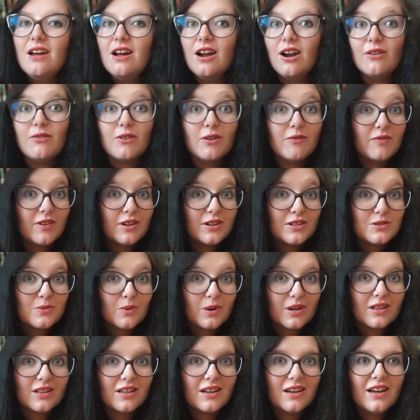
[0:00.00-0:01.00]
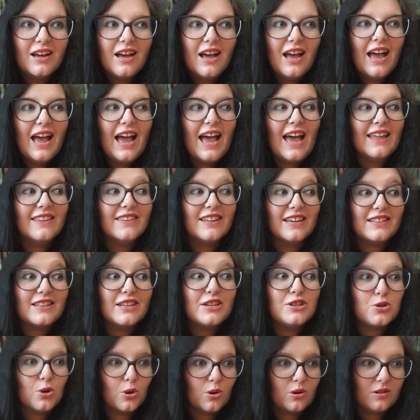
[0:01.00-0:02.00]
are from Venezuela, and
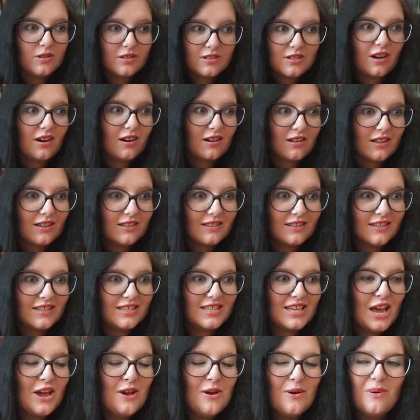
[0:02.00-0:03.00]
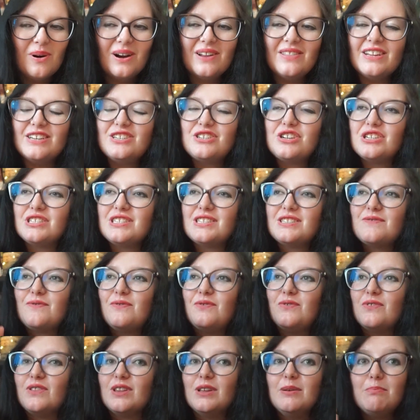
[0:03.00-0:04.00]
they totally talk like this, where they just
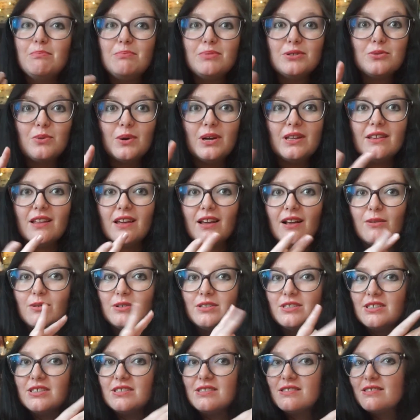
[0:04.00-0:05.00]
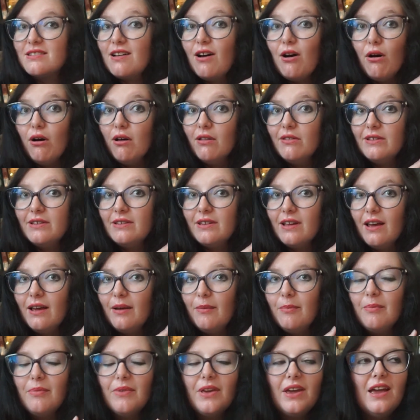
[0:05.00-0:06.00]
flip between languages all the
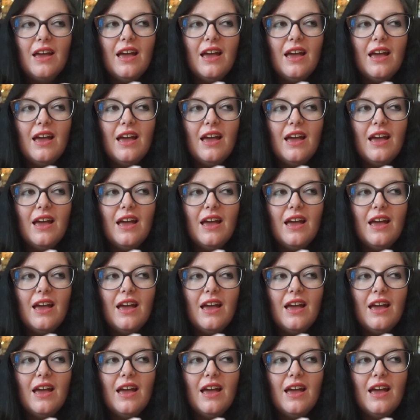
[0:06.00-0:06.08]
time.